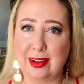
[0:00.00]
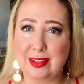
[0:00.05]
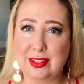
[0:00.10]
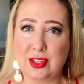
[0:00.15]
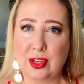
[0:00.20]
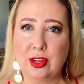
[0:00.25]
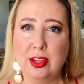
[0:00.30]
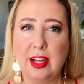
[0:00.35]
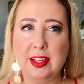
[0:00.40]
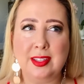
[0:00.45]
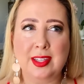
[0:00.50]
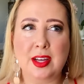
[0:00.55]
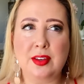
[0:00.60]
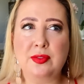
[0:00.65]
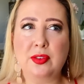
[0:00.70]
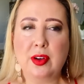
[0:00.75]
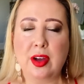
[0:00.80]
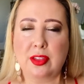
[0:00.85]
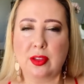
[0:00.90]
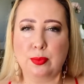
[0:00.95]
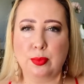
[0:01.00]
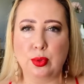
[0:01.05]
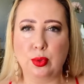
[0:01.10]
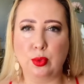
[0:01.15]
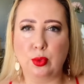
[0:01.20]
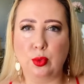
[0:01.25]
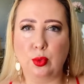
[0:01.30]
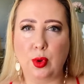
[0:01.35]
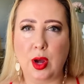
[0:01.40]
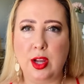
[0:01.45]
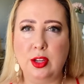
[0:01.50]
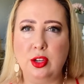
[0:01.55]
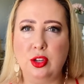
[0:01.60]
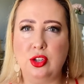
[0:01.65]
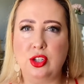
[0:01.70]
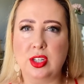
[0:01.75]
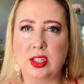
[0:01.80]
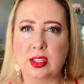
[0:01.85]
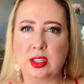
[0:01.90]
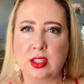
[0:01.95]
So like say if you're at the pool and you
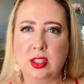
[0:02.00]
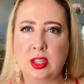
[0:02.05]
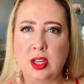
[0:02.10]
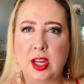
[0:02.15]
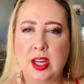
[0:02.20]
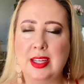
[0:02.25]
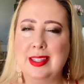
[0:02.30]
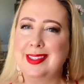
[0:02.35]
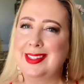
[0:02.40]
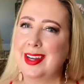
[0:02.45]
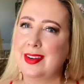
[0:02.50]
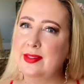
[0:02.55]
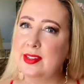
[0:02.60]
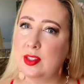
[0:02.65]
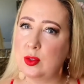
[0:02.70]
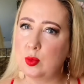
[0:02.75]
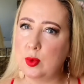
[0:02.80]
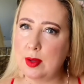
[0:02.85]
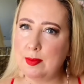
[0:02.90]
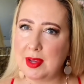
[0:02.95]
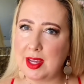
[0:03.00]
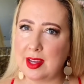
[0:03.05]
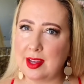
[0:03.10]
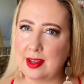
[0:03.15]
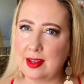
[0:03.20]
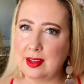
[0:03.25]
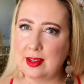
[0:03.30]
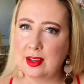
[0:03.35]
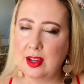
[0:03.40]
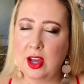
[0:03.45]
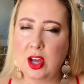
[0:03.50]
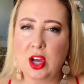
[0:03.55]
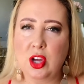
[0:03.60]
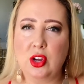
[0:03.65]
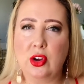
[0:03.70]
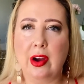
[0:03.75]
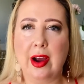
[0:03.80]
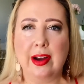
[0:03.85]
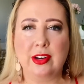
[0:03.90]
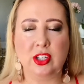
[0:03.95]
just, instead of swimming,
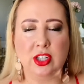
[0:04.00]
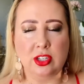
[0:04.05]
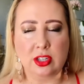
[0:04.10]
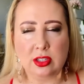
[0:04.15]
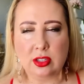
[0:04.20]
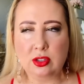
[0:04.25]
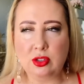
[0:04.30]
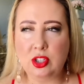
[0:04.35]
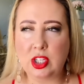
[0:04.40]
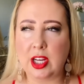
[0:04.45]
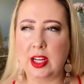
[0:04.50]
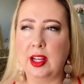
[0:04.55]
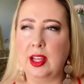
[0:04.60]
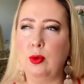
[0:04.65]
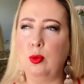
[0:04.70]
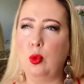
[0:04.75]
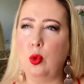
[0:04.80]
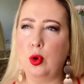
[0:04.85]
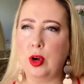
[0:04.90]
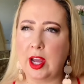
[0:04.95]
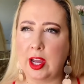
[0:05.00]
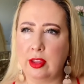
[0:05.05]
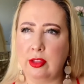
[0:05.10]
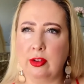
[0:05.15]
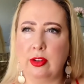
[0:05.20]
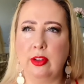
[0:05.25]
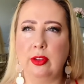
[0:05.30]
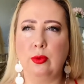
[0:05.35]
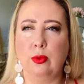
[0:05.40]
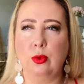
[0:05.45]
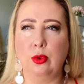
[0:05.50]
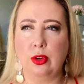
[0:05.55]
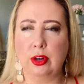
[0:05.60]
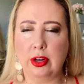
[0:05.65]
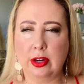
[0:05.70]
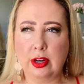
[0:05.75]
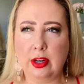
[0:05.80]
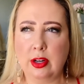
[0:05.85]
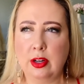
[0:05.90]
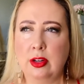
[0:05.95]
you're actually just gently walking through the
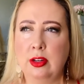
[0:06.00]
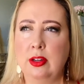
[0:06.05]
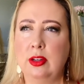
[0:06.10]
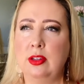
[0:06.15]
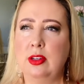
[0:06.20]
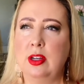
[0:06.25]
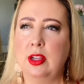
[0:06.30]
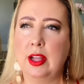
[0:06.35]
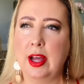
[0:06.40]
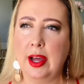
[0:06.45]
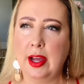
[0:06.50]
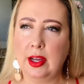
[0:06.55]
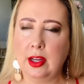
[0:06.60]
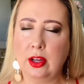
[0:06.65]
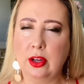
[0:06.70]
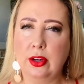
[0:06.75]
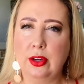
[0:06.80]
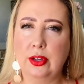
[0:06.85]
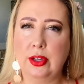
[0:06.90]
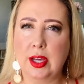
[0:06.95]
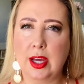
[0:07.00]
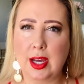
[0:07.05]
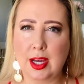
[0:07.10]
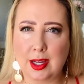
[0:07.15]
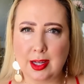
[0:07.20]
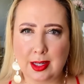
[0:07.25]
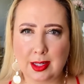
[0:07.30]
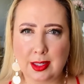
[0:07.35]
water and you're like, okay,